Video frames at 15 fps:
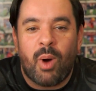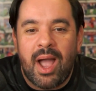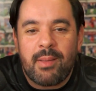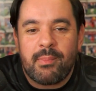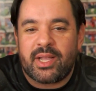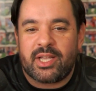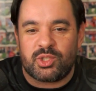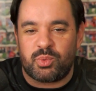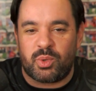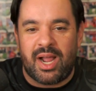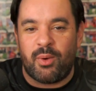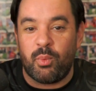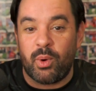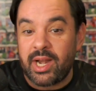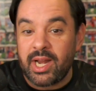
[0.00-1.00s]
Because we're
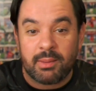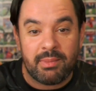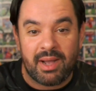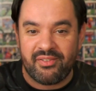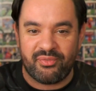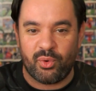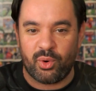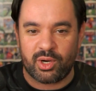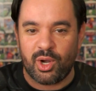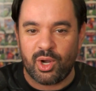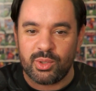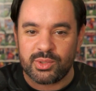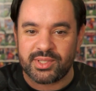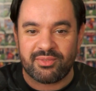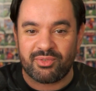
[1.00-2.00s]
not winning by four
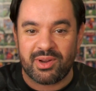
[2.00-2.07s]
goals every